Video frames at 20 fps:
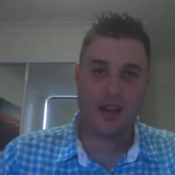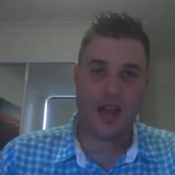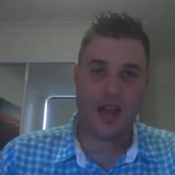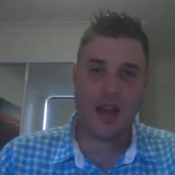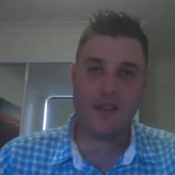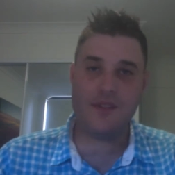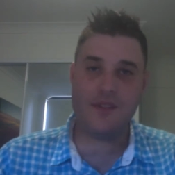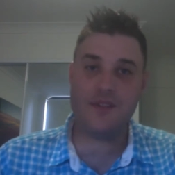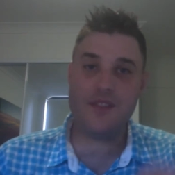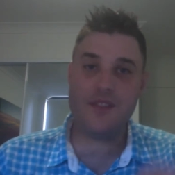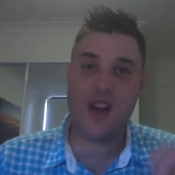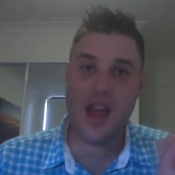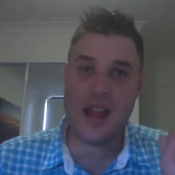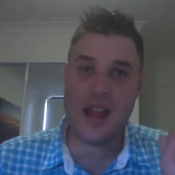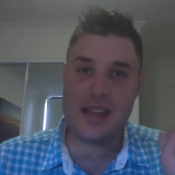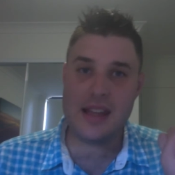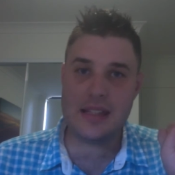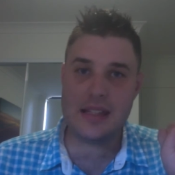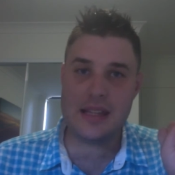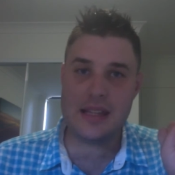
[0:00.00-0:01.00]
And
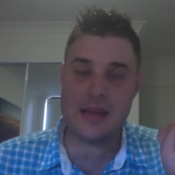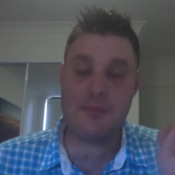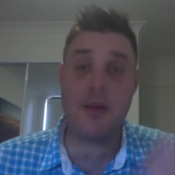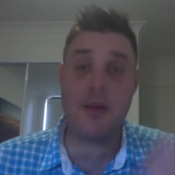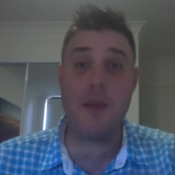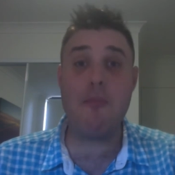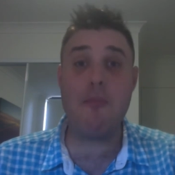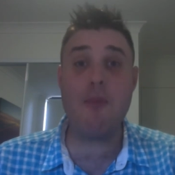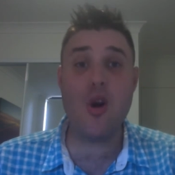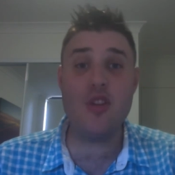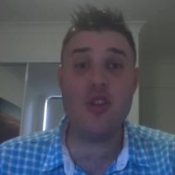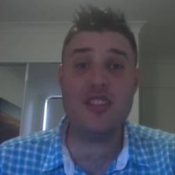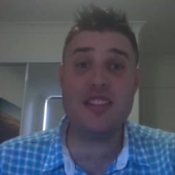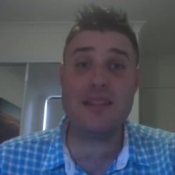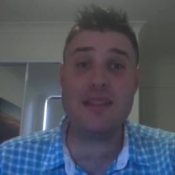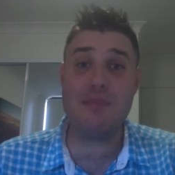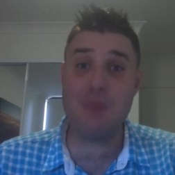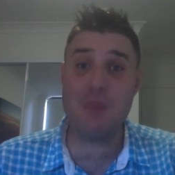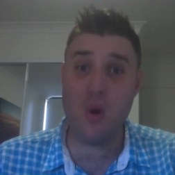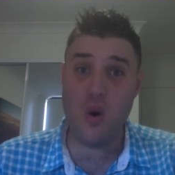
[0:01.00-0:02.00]
finally, but most
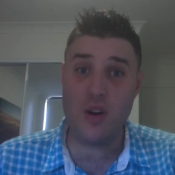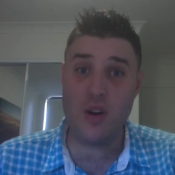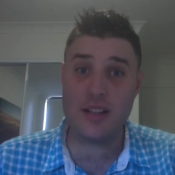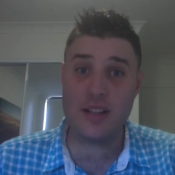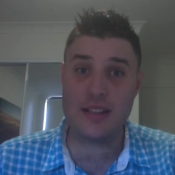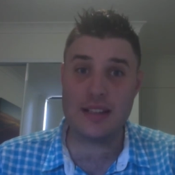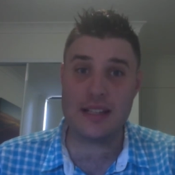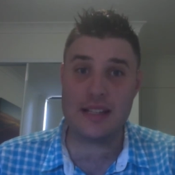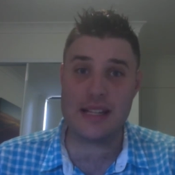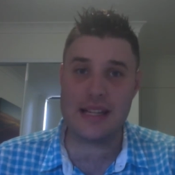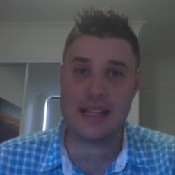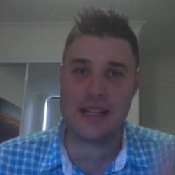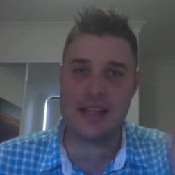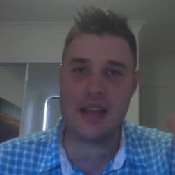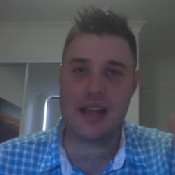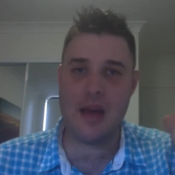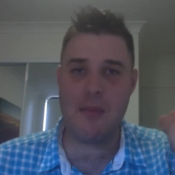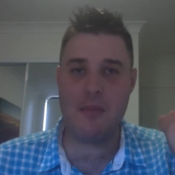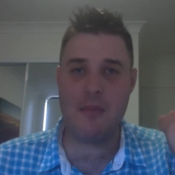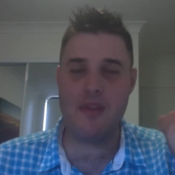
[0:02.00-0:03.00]
importantly,
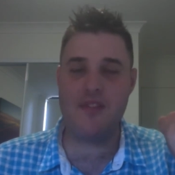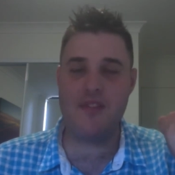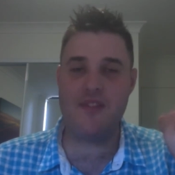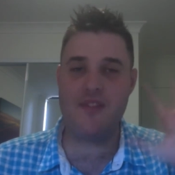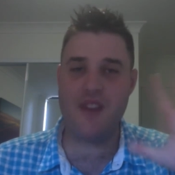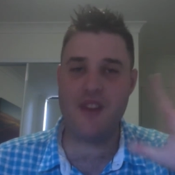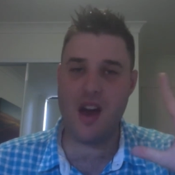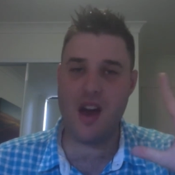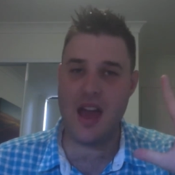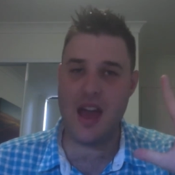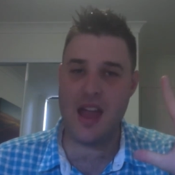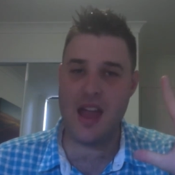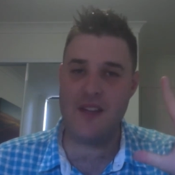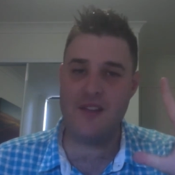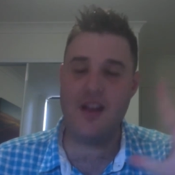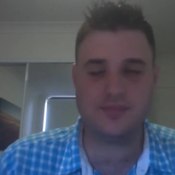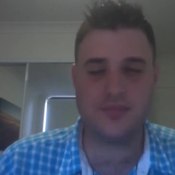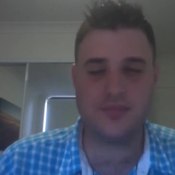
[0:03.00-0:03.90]
number five.